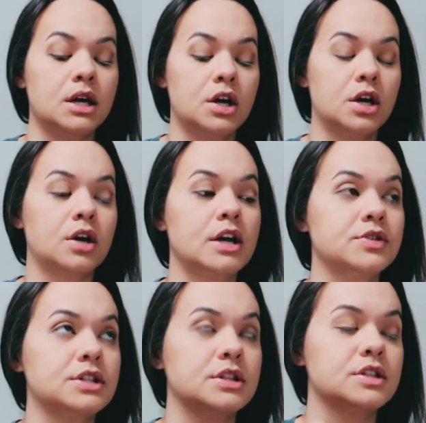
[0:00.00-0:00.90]
her
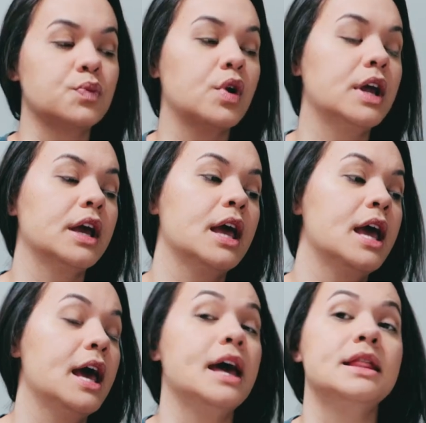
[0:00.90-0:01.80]
graduation this morning
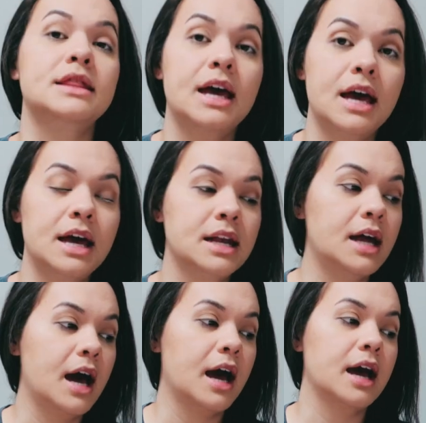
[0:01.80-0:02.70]
and
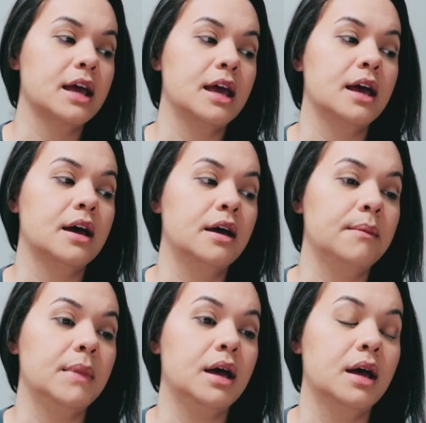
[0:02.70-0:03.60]
then I am